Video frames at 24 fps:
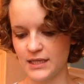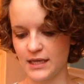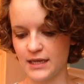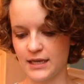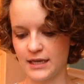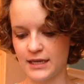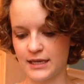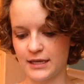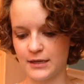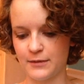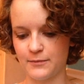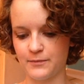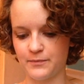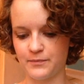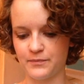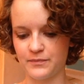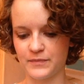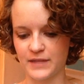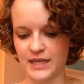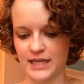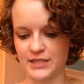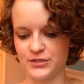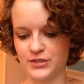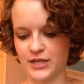
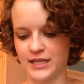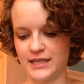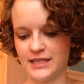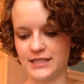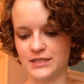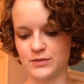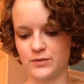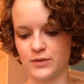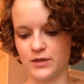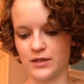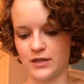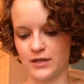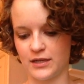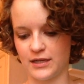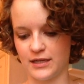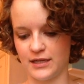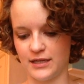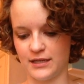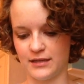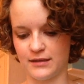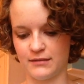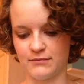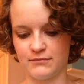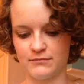I tried this one on
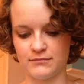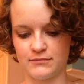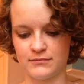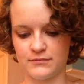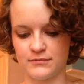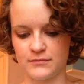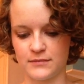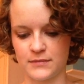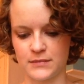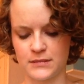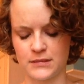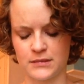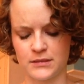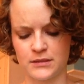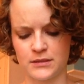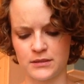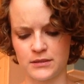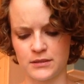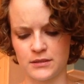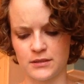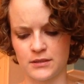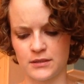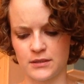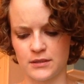him
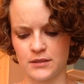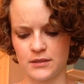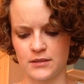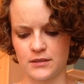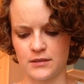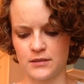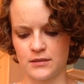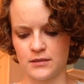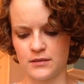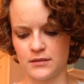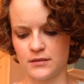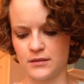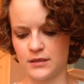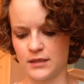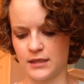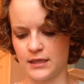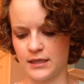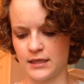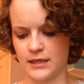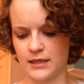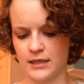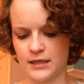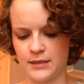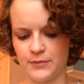
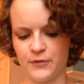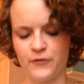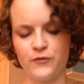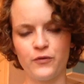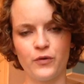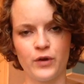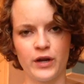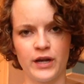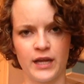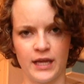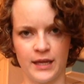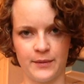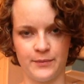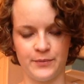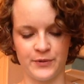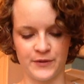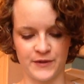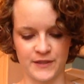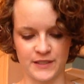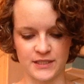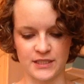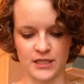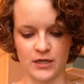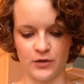before I had put
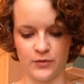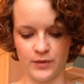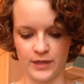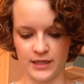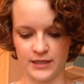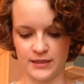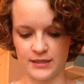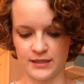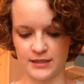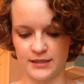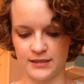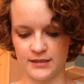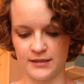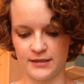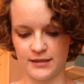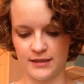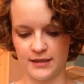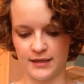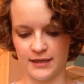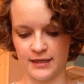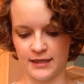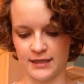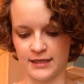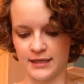the toe in,
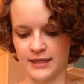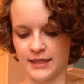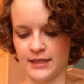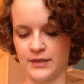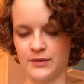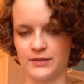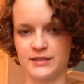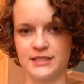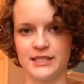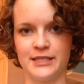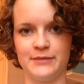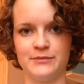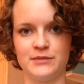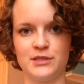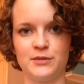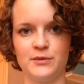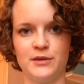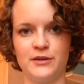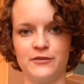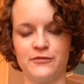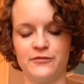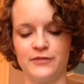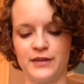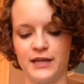and it seemed to
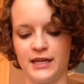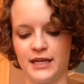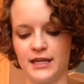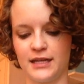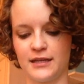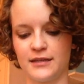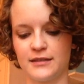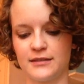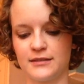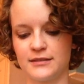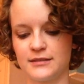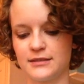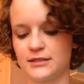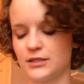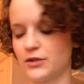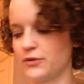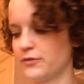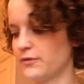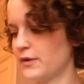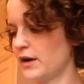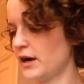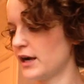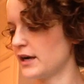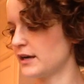be fitting so
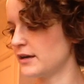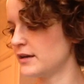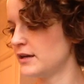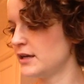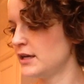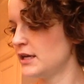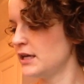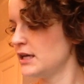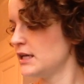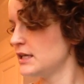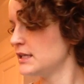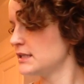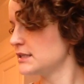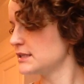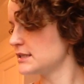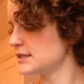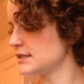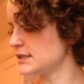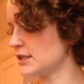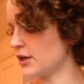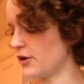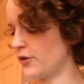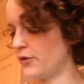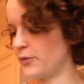far.
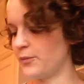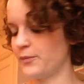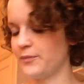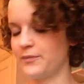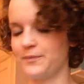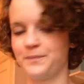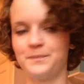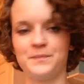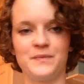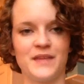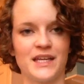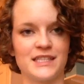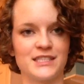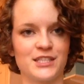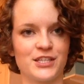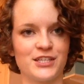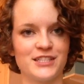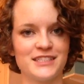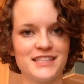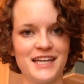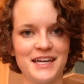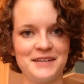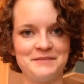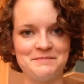So that's a
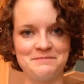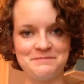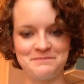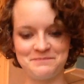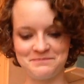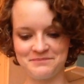good sign.